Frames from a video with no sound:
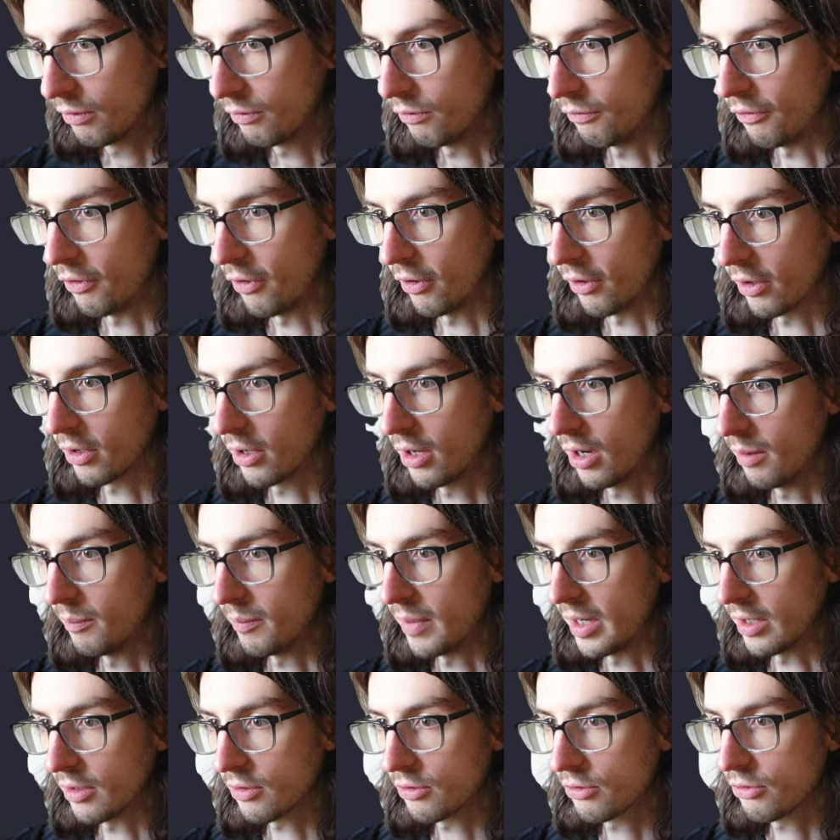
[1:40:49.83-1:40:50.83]
bar
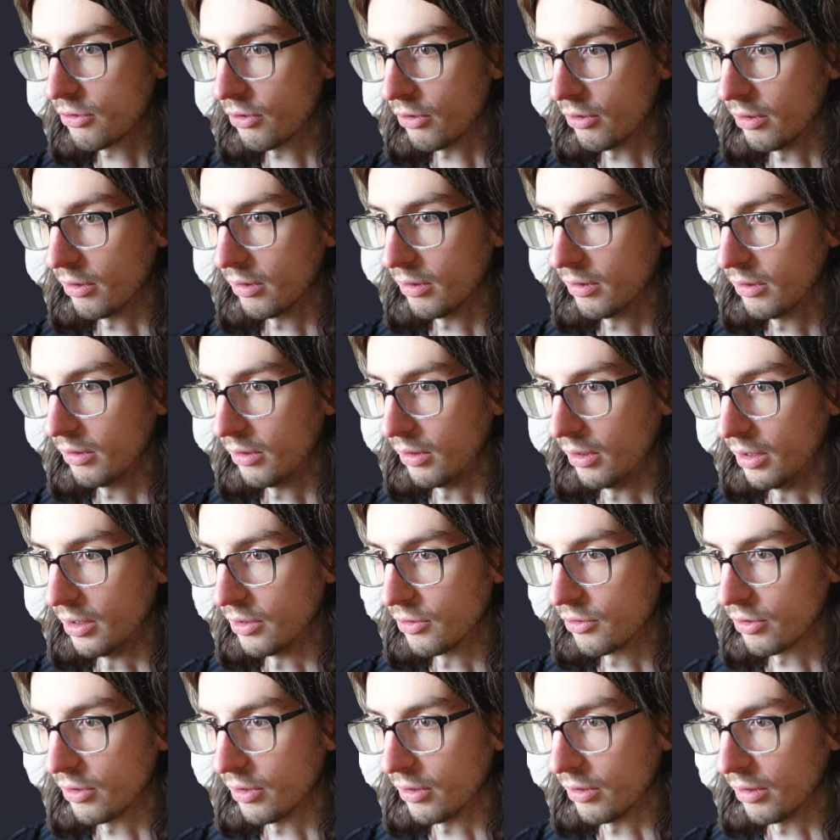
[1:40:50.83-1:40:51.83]
combat start
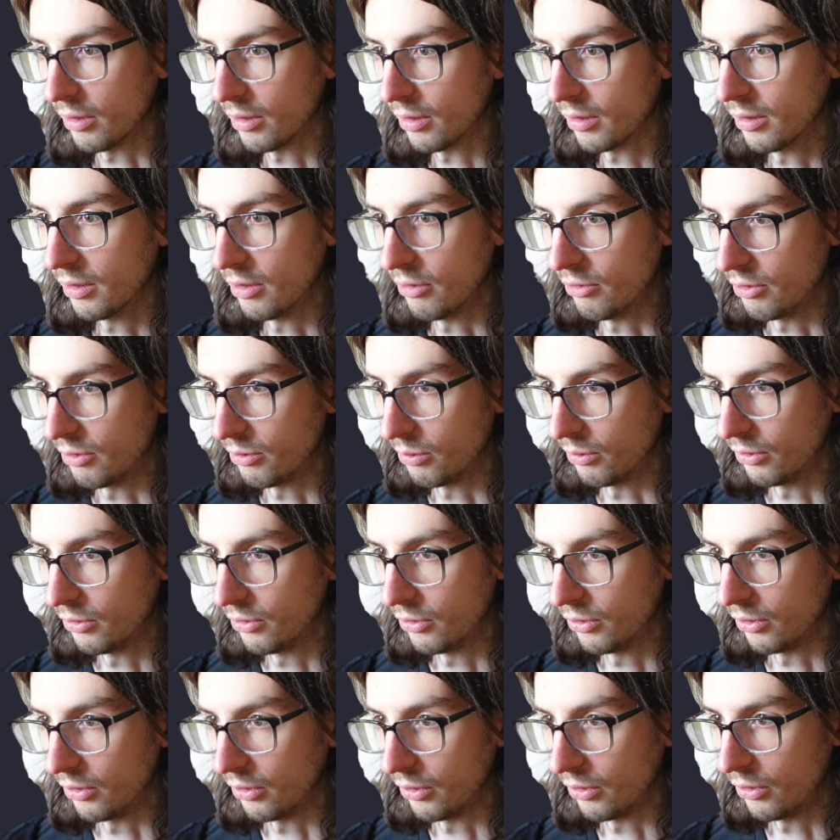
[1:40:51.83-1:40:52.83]
listener is equal
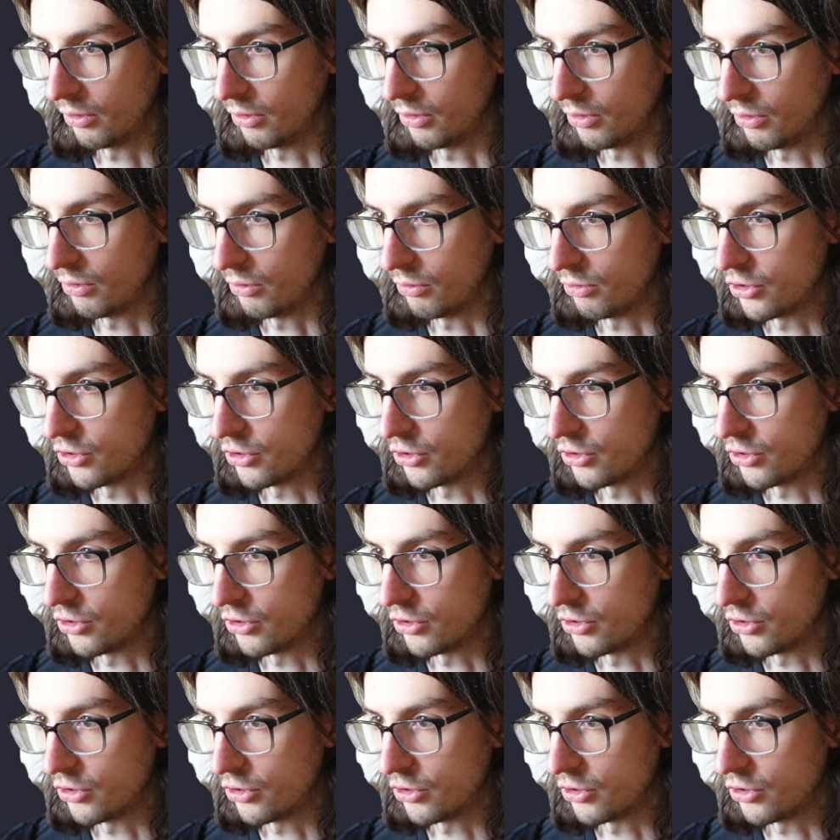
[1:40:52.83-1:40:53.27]
to new